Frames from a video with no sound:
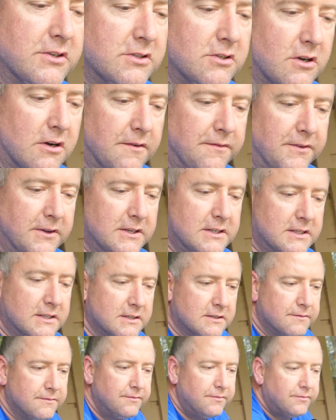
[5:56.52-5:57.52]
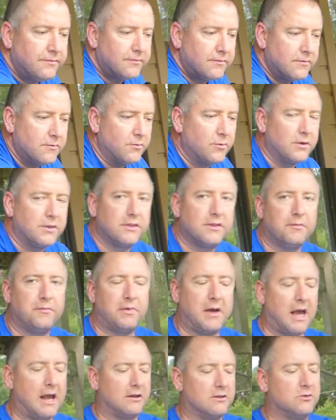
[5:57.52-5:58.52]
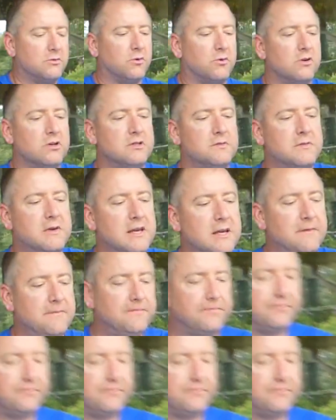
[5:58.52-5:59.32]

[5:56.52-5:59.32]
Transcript: surface with the back towards me